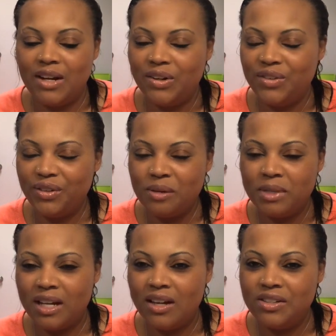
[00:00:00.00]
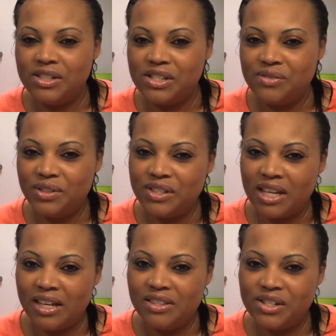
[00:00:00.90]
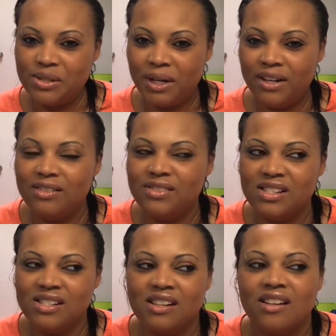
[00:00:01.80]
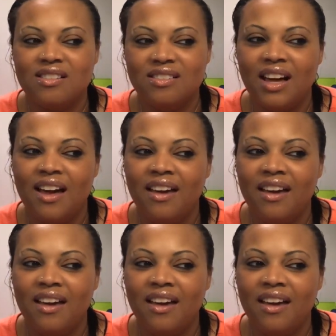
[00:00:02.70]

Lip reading: I don't know if anybody else just feels that in their spirit, or just general